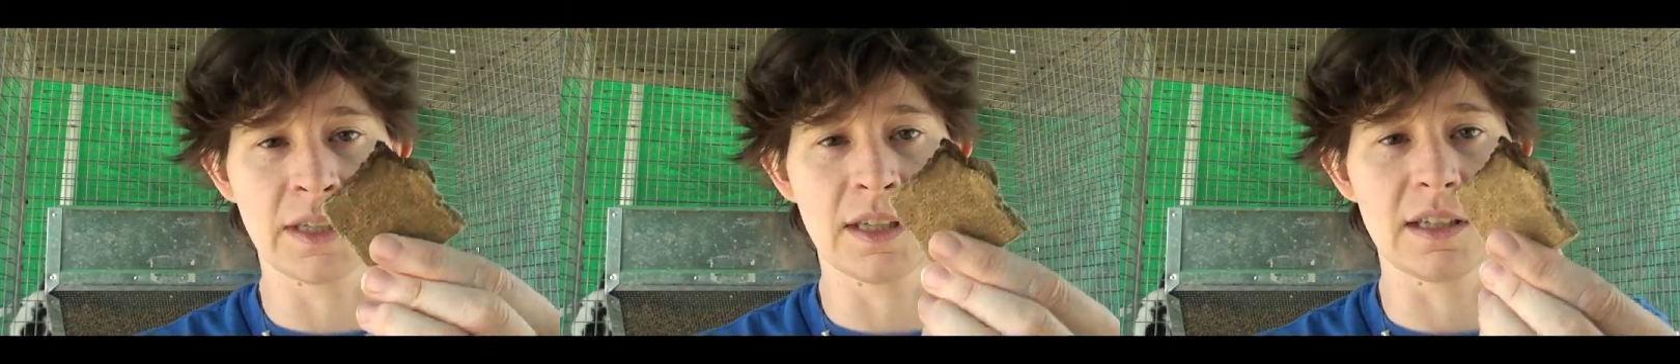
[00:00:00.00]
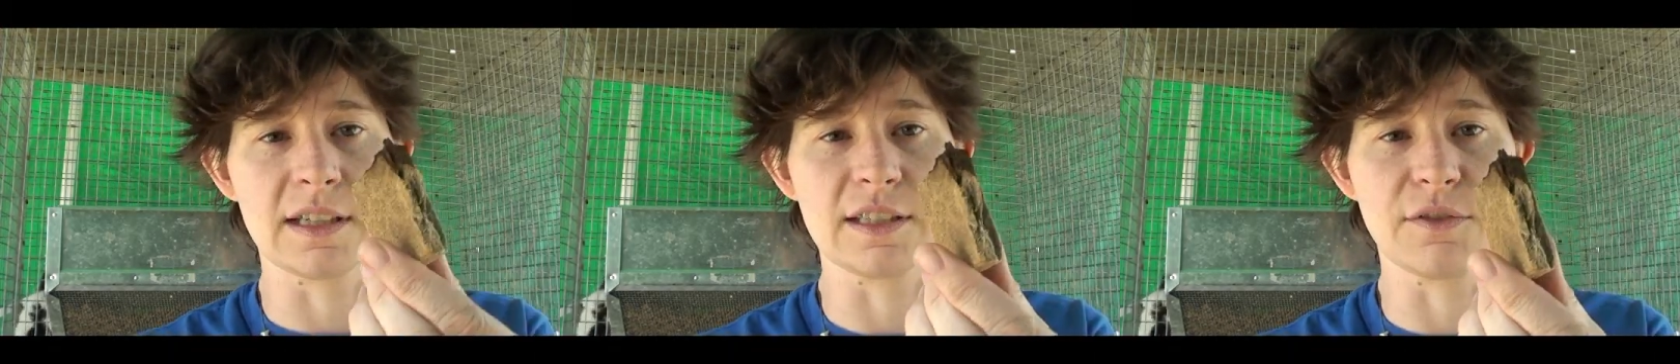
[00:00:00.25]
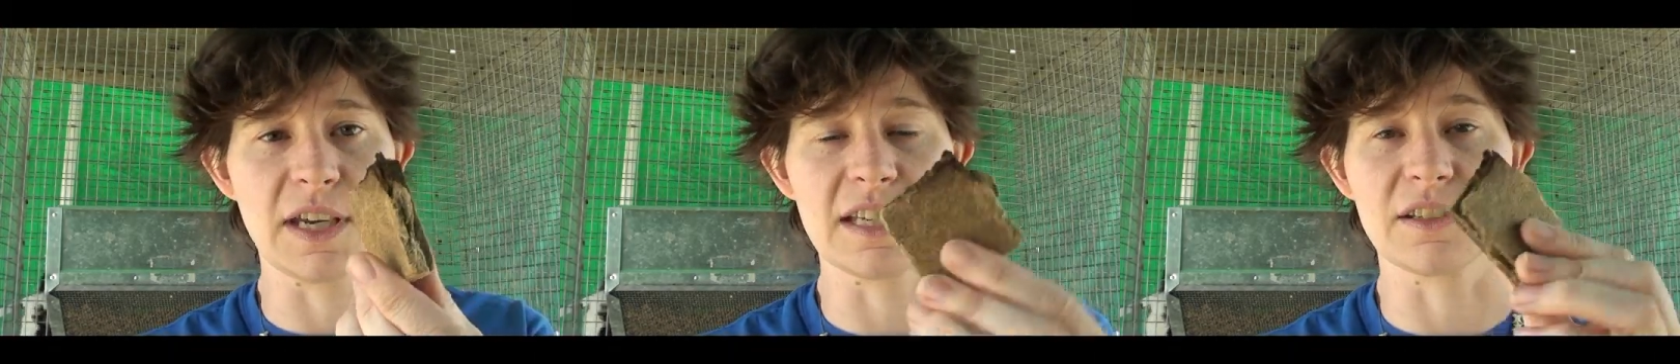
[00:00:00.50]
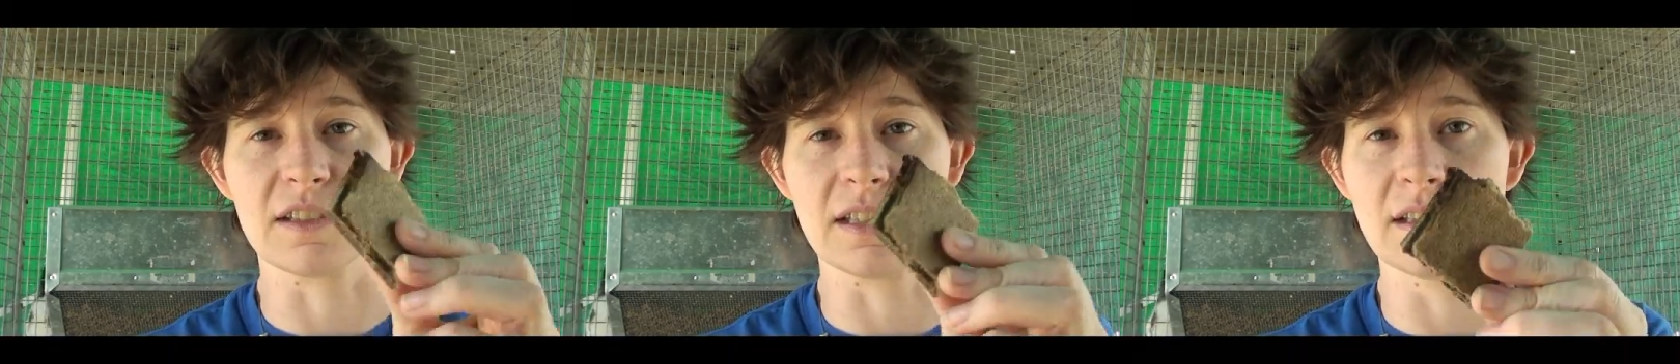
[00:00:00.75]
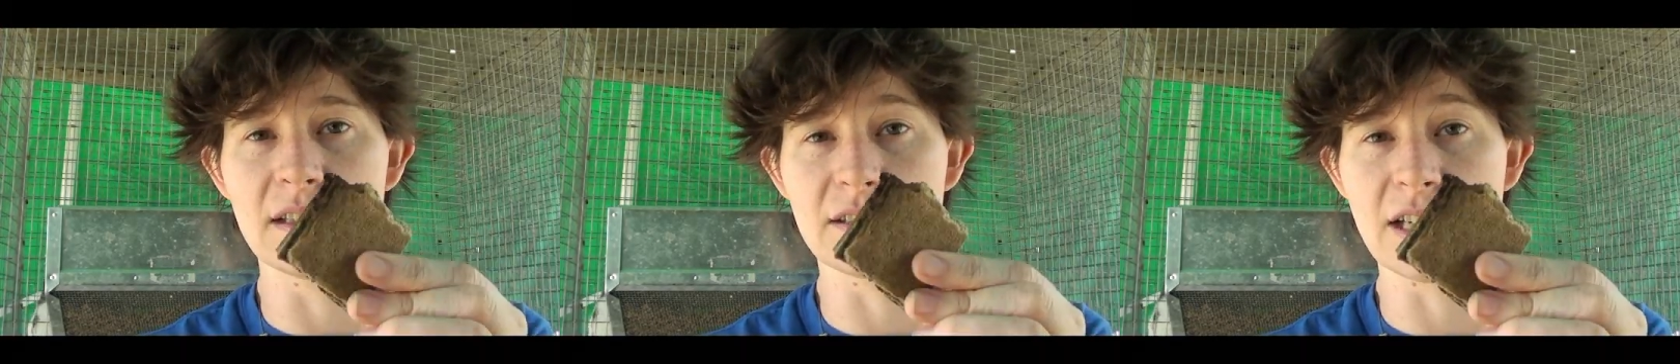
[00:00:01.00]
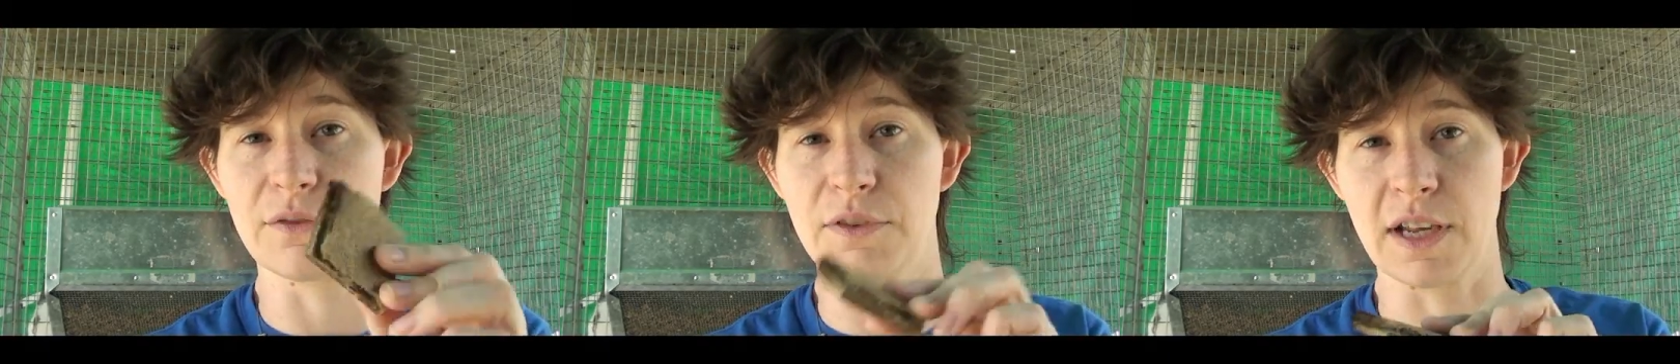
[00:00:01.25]
Because if I can just get this
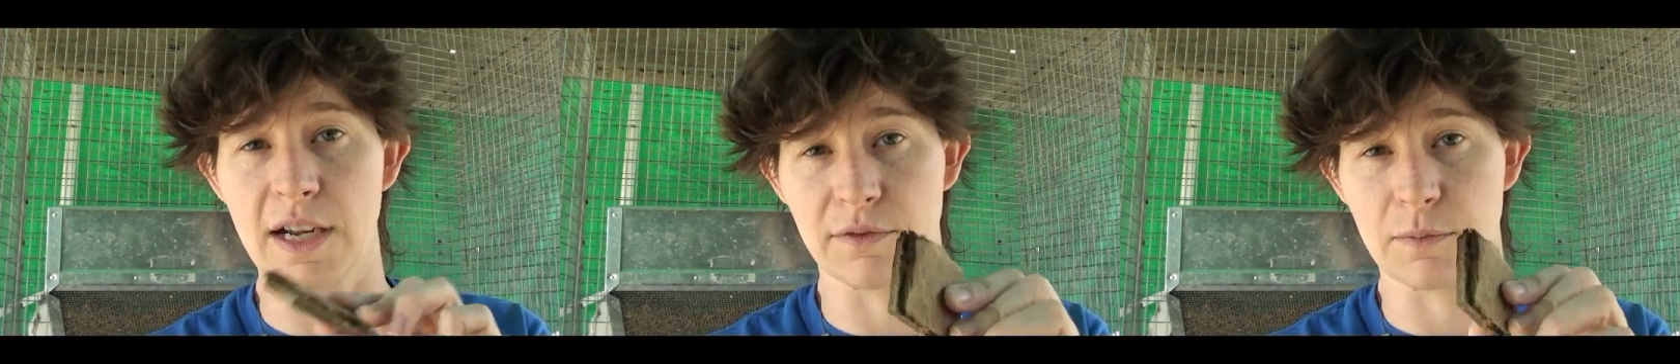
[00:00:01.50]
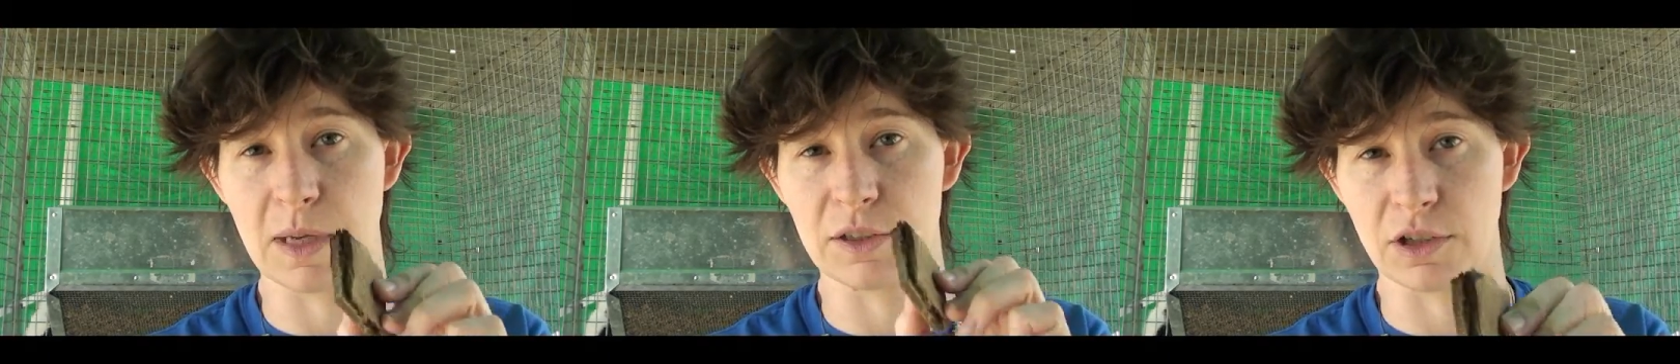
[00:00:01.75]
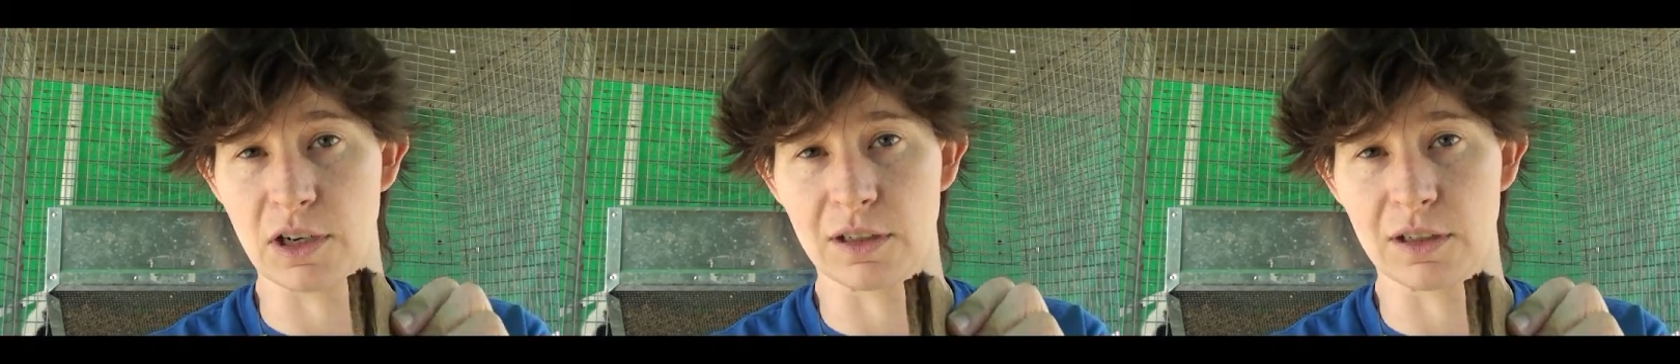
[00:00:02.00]
stuff and not have to make char